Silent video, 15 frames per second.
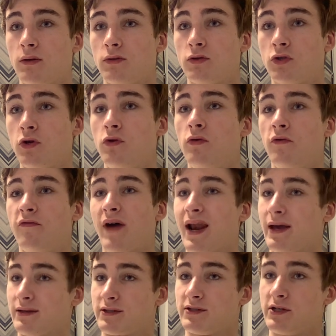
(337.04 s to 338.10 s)
two
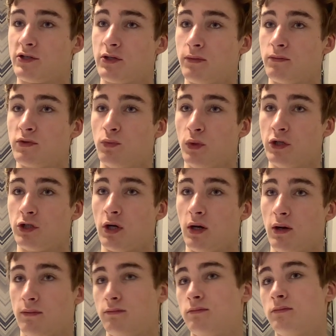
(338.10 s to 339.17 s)
phalanx systems, which are,
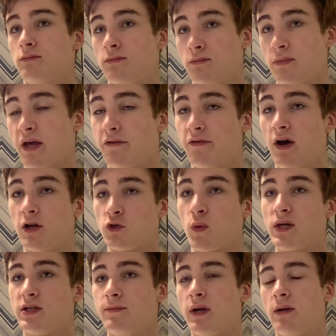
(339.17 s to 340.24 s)
they fire
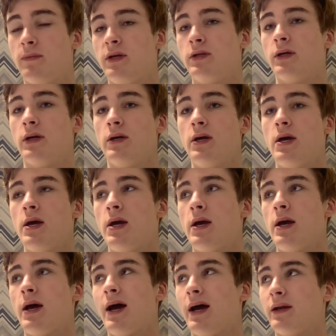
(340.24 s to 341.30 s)
20mm,
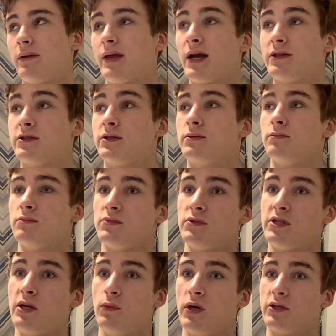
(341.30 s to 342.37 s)
and that's
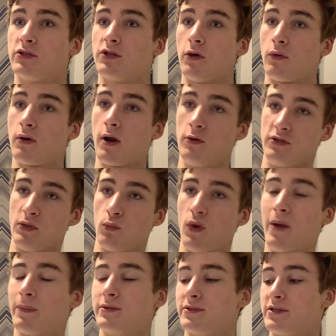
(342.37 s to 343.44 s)
CWIS, so close-in
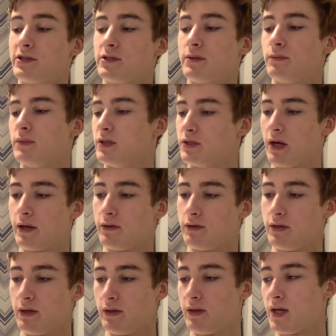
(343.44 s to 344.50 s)
weapon system designed
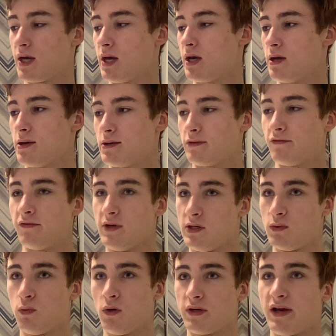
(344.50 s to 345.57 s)
to defeat
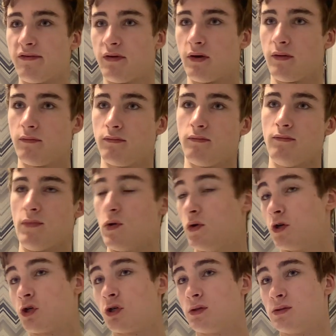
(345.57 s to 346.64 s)
whatever
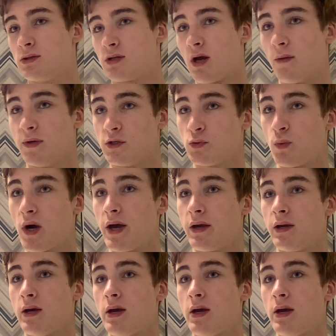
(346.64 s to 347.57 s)
munitions come its way